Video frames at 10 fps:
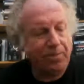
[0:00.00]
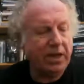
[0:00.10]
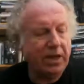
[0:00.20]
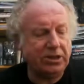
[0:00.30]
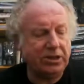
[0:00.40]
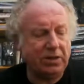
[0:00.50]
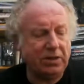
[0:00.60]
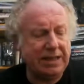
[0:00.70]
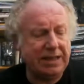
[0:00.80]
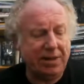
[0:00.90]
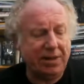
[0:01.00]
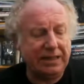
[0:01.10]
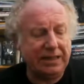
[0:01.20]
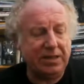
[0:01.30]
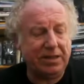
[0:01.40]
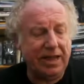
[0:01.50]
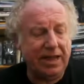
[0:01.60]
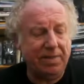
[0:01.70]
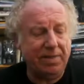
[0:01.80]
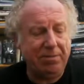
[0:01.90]
who's got these implants, and, uh,
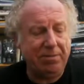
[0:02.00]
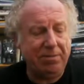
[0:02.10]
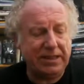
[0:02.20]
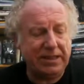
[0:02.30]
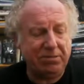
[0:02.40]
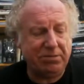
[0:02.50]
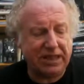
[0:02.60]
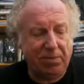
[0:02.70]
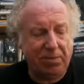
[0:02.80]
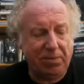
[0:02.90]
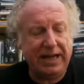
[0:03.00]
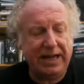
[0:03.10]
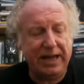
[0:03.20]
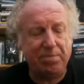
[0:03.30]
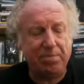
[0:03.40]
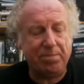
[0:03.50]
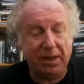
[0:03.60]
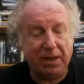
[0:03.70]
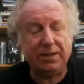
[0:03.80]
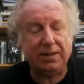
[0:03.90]
he was, it was explained to him
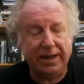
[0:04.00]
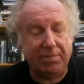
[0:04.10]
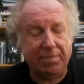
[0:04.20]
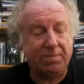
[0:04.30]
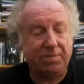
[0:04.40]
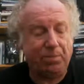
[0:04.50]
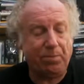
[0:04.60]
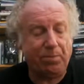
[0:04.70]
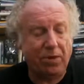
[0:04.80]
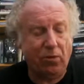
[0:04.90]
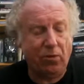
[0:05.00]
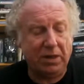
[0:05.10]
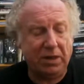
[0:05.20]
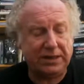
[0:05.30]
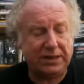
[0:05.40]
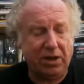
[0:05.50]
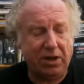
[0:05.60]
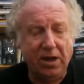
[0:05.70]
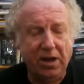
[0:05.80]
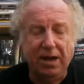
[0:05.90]
bluntly about four months
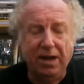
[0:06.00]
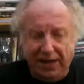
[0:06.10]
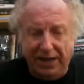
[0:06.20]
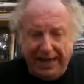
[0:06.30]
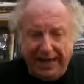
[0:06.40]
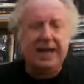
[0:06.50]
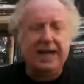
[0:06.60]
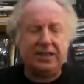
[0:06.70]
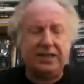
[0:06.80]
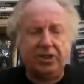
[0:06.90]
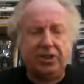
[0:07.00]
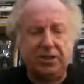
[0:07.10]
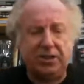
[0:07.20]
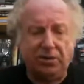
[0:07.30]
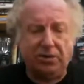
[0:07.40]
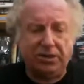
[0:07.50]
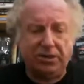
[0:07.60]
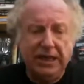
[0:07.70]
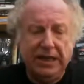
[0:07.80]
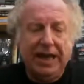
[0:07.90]
ago that he is a super
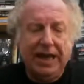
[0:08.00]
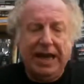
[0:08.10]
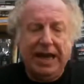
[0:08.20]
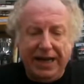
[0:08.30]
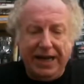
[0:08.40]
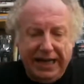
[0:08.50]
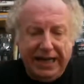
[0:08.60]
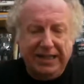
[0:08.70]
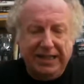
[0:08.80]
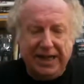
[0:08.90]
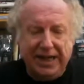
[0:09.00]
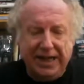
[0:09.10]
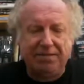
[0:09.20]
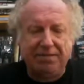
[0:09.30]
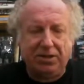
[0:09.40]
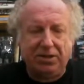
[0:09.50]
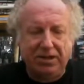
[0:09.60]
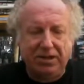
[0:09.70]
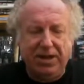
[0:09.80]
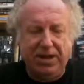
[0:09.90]
soldier, and his character, his
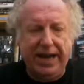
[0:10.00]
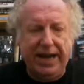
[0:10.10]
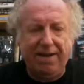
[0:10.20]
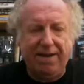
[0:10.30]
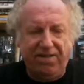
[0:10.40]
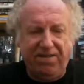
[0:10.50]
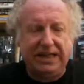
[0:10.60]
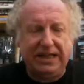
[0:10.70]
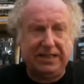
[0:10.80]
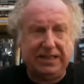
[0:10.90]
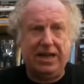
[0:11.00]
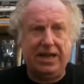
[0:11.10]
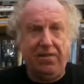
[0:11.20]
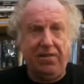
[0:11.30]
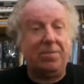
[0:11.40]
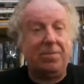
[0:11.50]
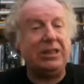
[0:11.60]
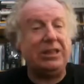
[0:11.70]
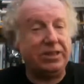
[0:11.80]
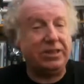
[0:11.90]
being, fights in other
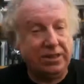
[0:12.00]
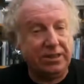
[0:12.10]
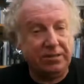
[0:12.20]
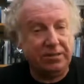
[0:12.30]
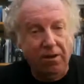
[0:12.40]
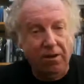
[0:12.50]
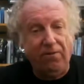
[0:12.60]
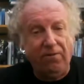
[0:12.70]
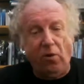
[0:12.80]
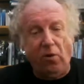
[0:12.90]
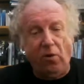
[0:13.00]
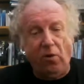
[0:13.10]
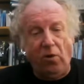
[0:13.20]
dimensions for